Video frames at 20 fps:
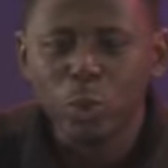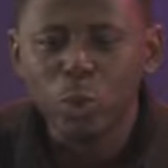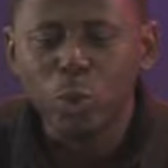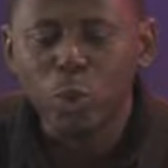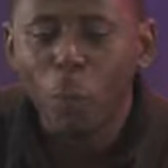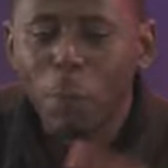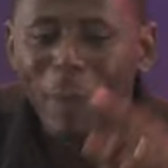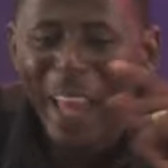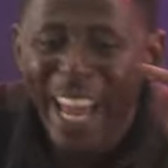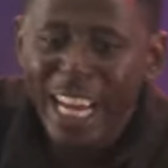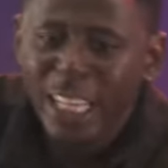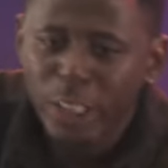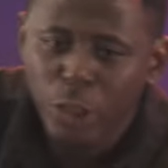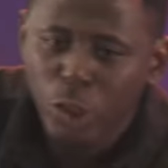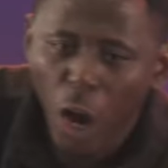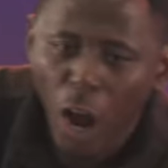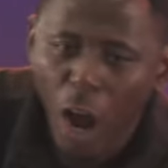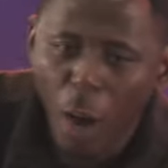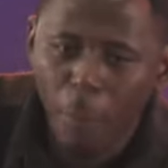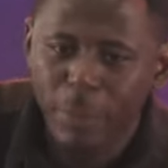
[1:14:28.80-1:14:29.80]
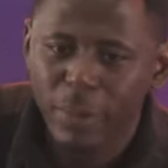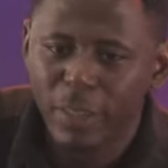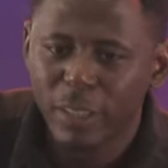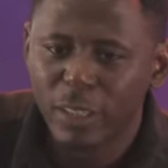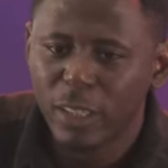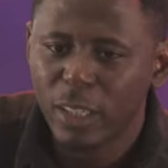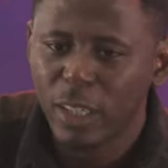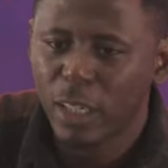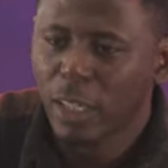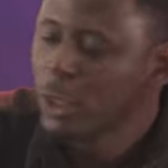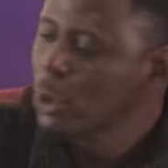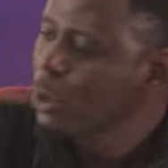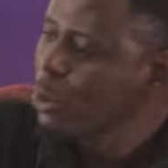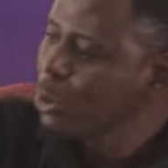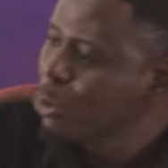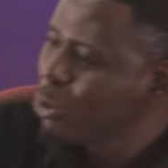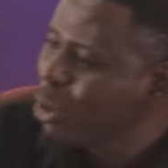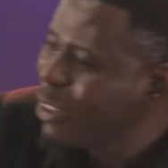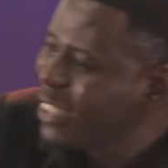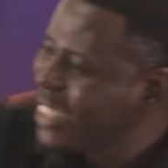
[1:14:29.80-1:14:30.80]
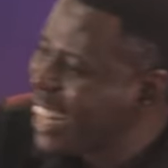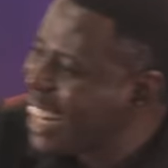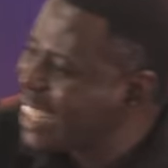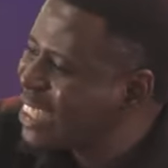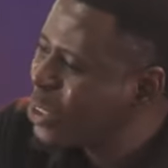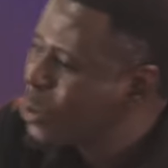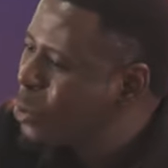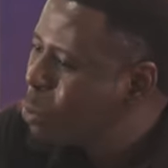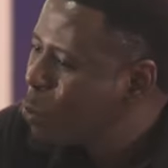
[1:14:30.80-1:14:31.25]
to supply a job, not that